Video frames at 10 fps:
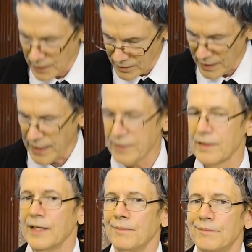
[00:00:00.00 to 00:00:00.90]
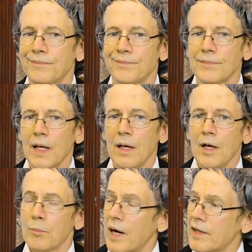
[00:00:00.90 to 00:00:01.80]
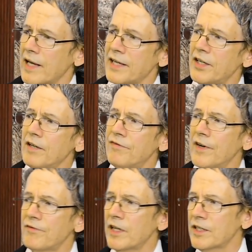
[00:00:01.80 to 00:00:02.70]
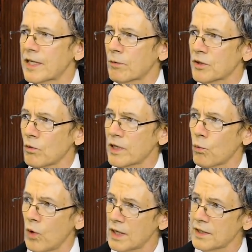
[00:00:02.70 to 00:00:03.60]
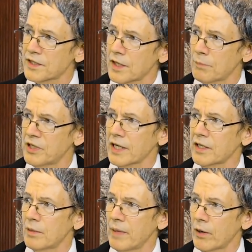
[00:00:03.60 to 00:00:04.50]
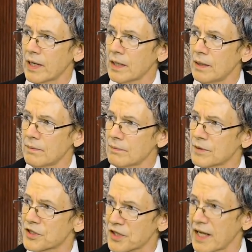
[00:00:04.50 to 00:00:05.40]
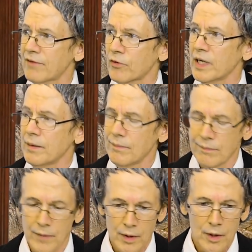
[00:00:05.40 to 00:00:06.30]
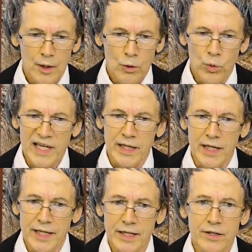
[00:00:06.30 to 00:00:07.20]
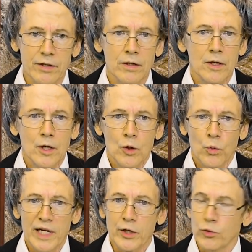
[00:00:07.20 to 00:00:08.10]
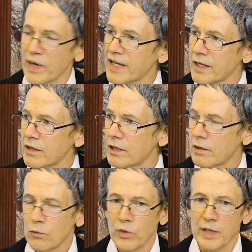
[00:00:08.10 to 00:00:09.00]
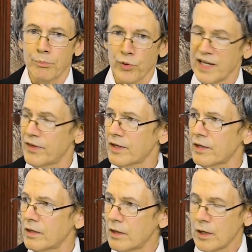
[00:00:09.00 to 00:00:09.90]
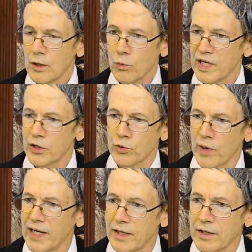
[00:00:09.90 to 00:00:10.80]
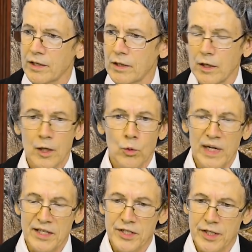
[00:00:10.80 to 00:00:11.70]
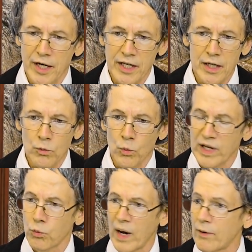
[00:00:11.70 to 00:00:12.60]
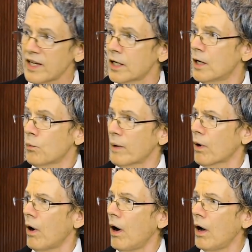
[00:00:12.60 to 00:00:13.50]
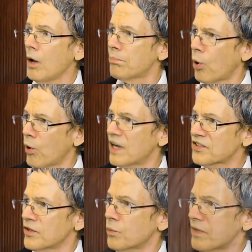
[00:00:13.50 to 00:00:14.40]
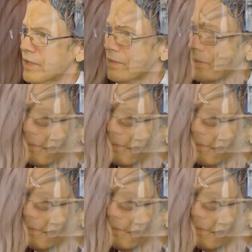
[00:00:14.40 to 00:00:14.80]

Exactly. By the 1850s, there was only one subject in America, slavery. We'd eat it, we'd drink it, we'd breathe it, we'd trade it, we'd study, we'd wear it. We were all poisoned with it.